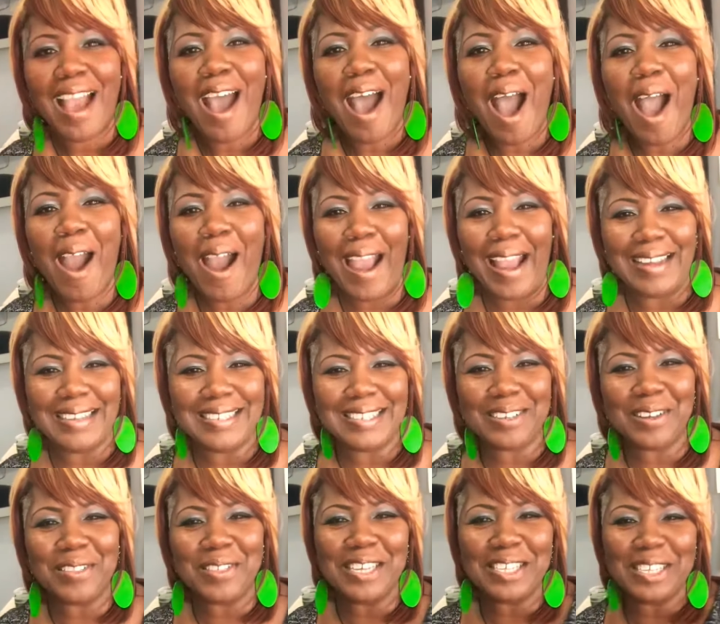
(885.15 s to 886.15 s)
All right,
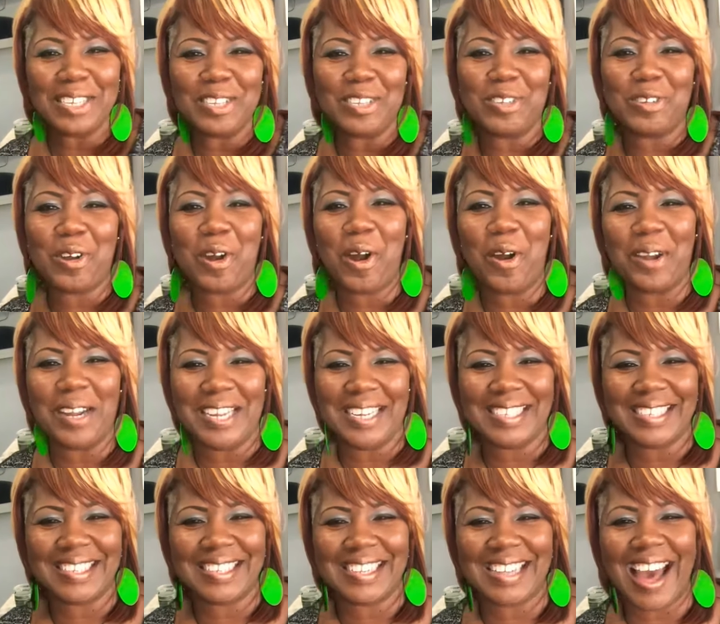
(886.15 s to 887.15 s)
so this is
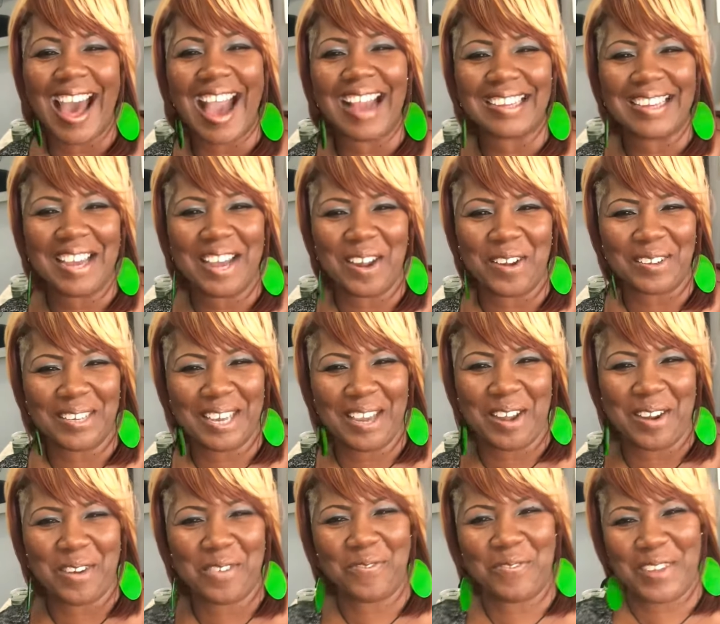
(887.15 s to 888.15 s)
Dorian's Loc hair
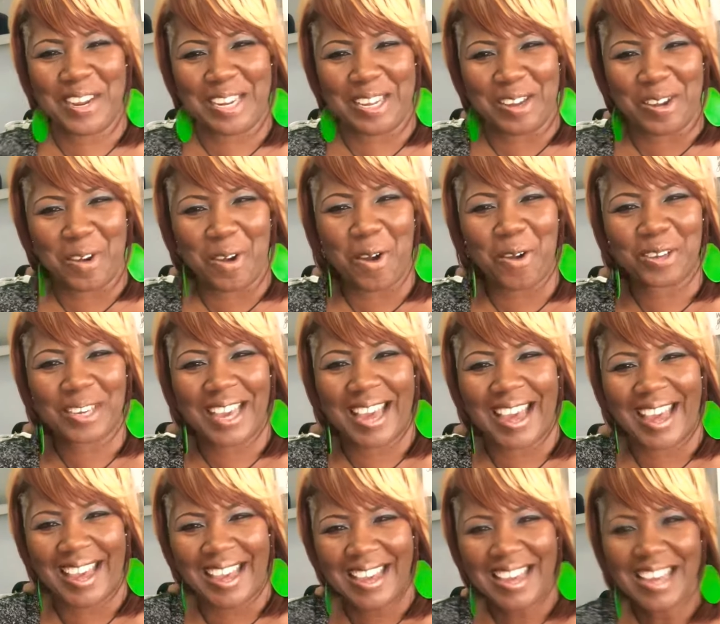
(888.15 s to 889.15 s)
care video,
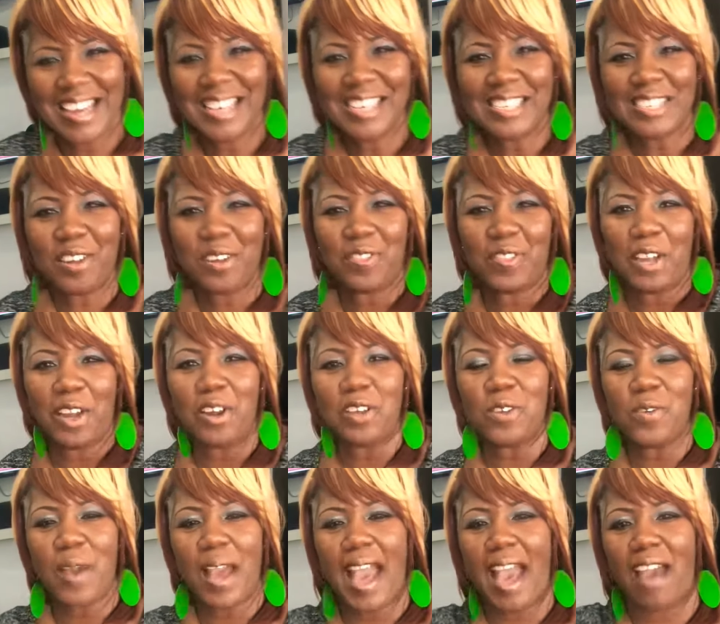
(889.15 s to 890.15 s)
okay? So there
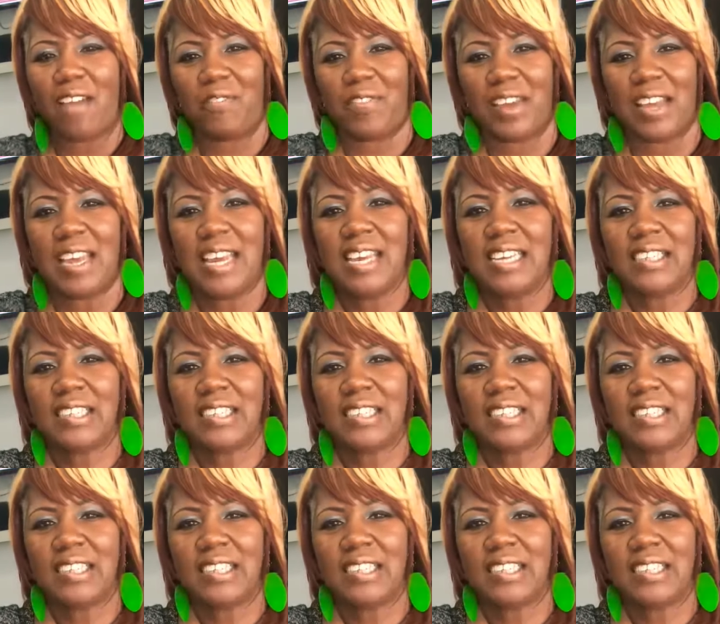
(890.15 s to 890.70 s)
you have it.